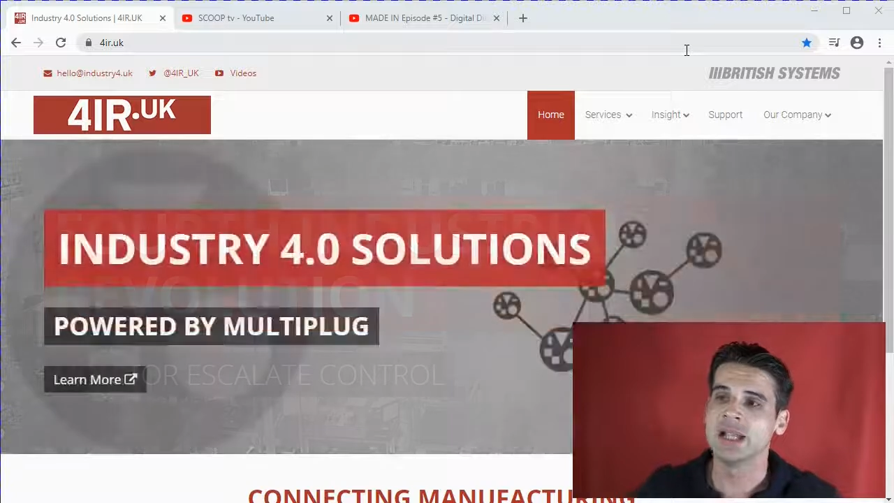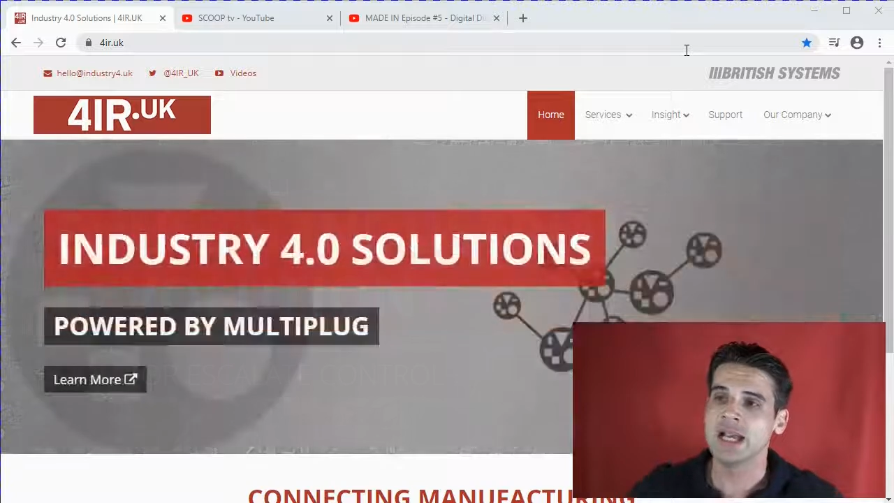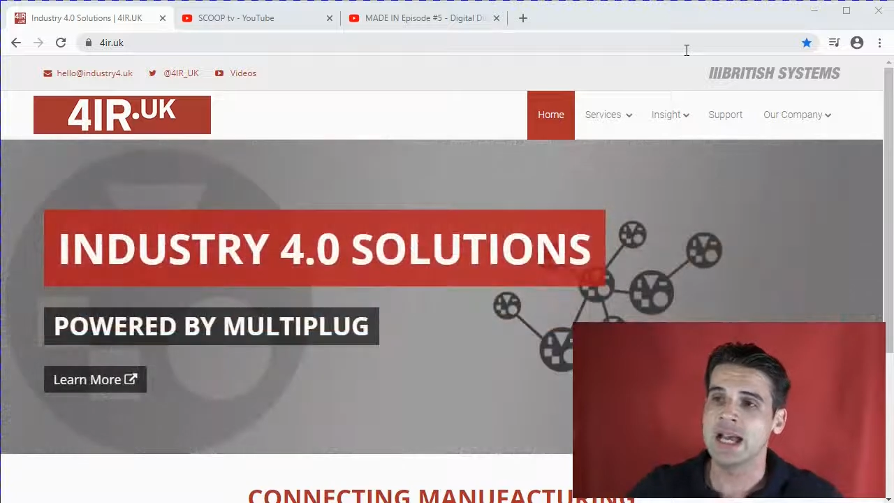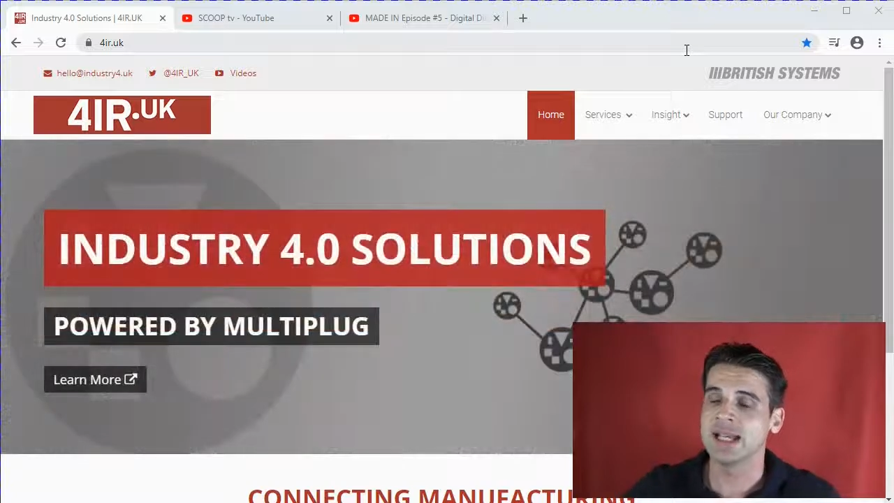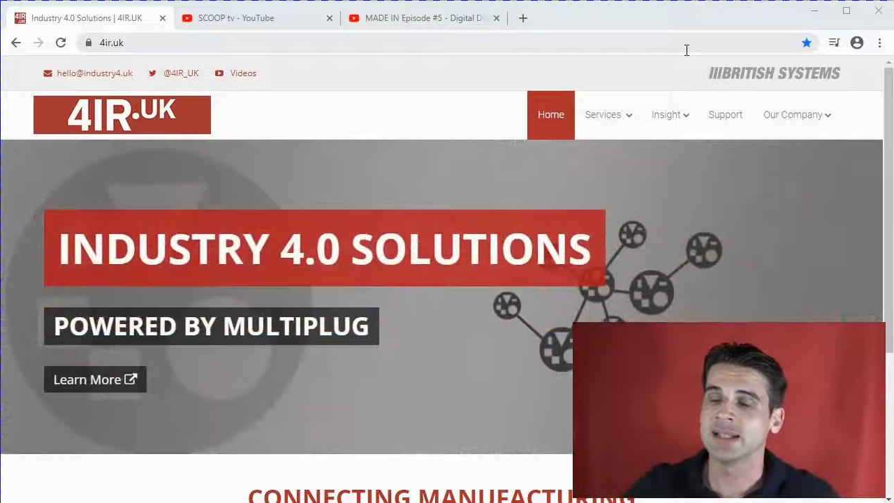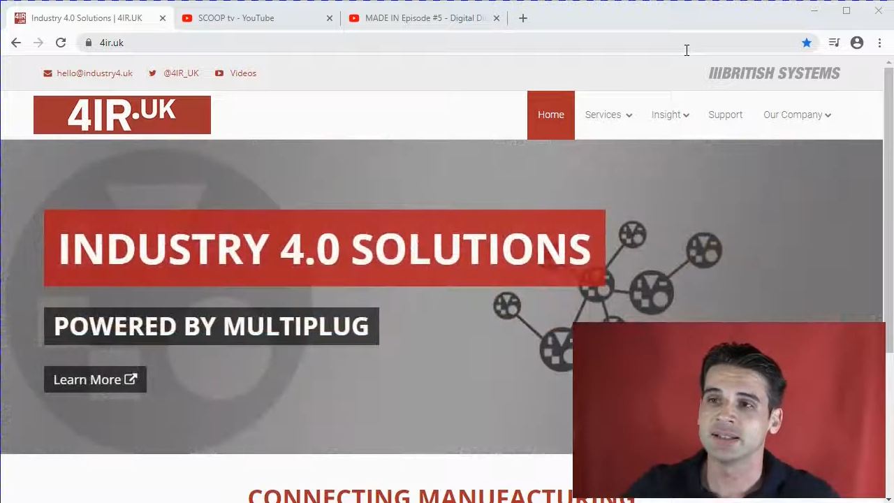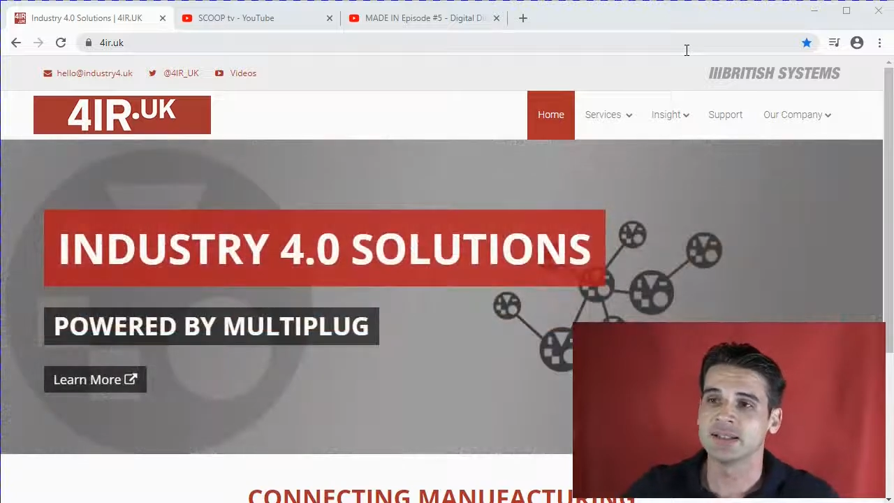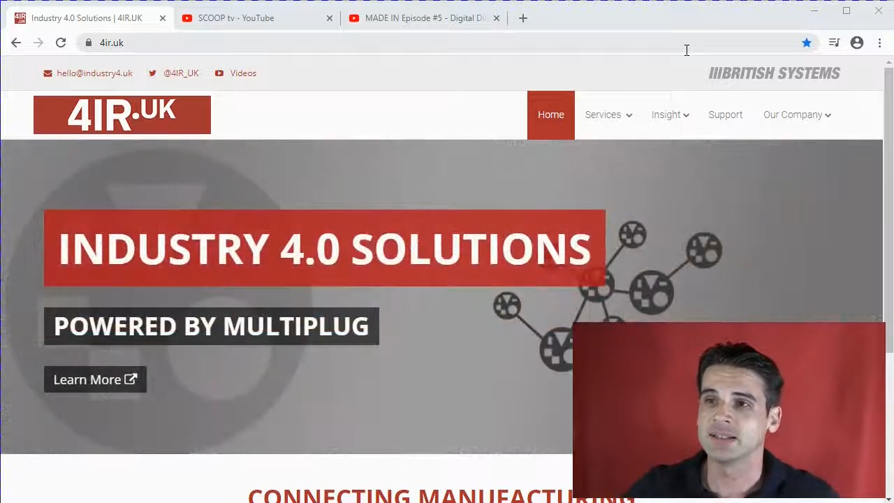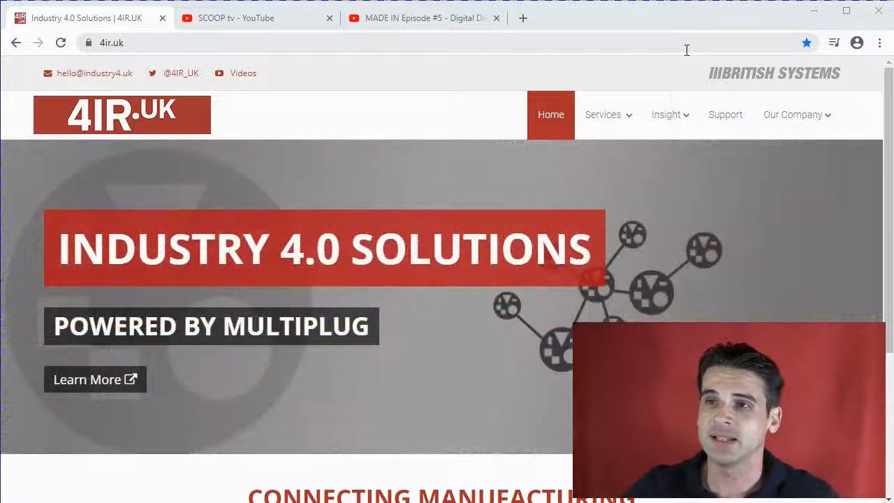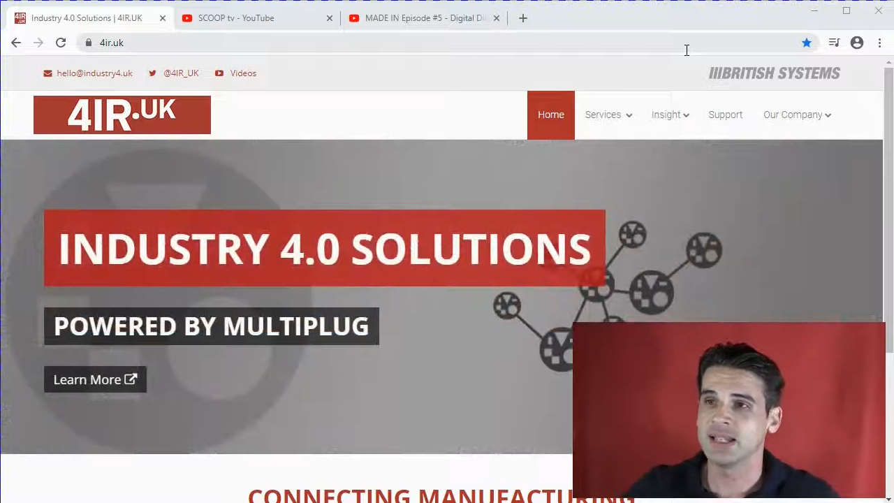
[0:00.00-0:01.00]
And
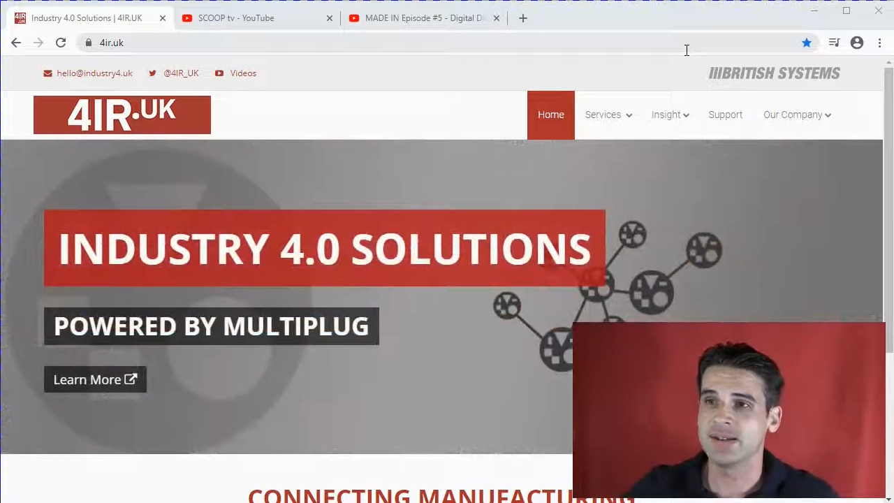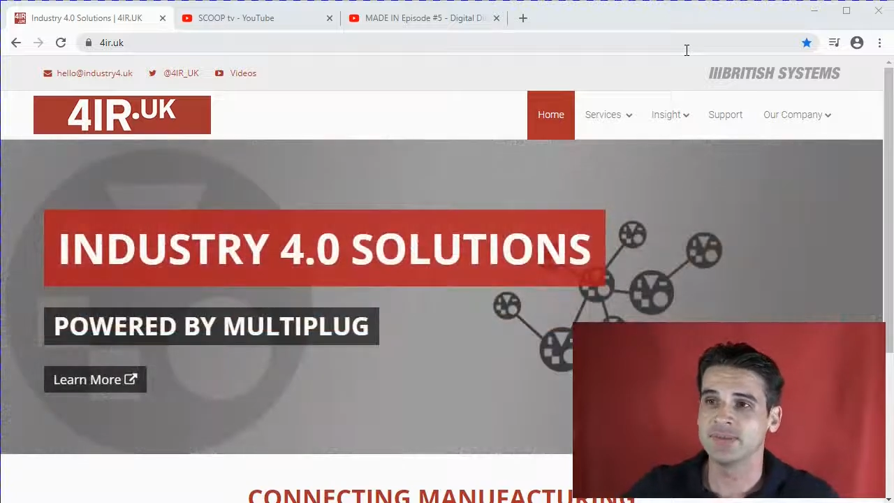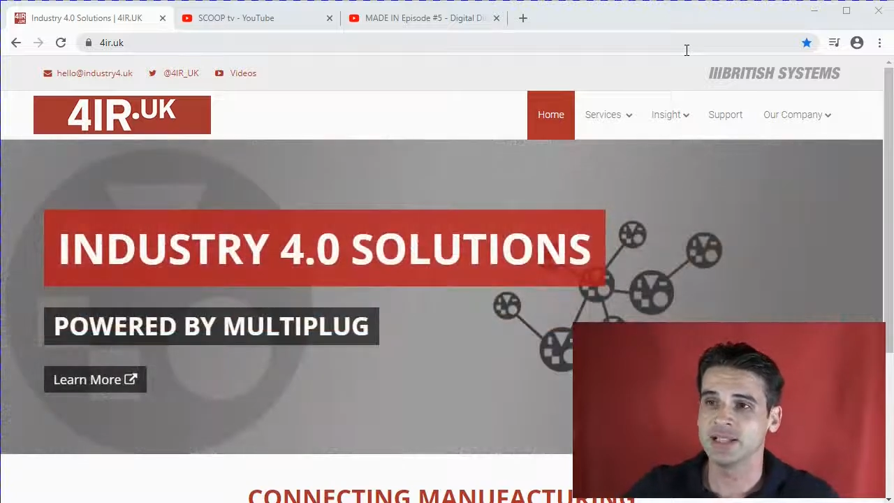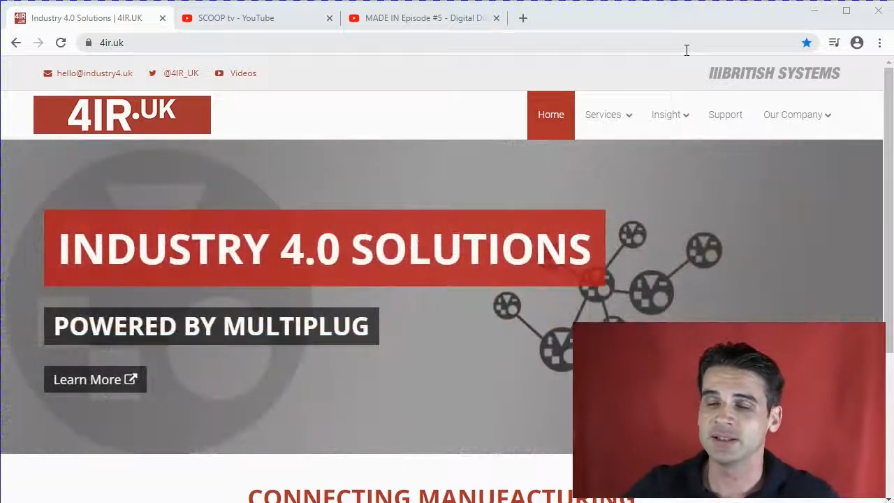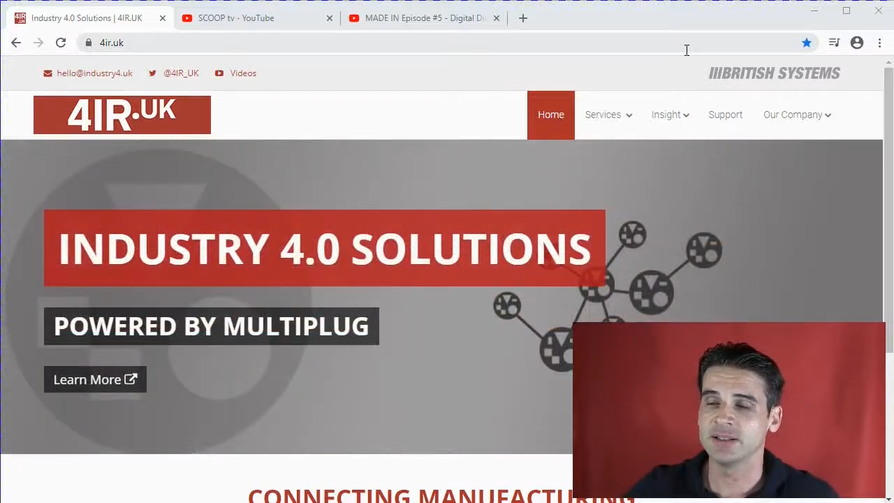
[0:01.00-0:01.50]
even